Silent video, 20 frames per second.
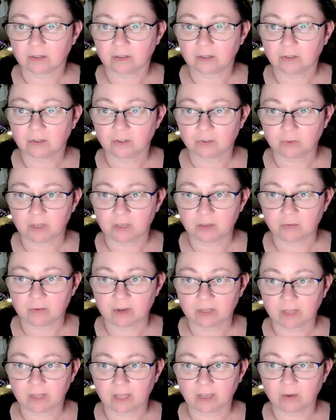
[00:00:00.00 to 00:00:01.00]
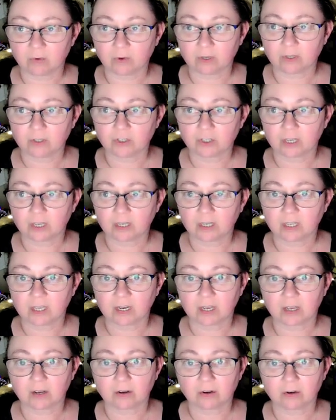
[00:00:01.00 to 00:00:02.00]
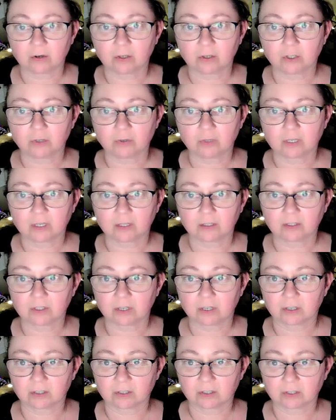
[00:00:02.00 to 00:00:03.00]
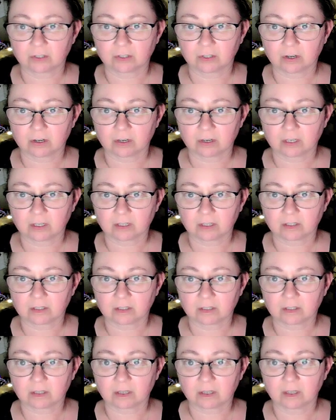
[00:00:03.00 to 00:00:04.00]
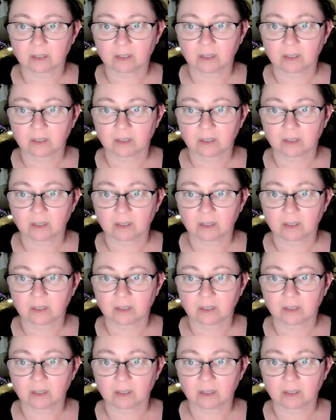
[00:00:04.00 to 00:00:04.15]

You speak my language, and yet I heard you tell Tars Tarkas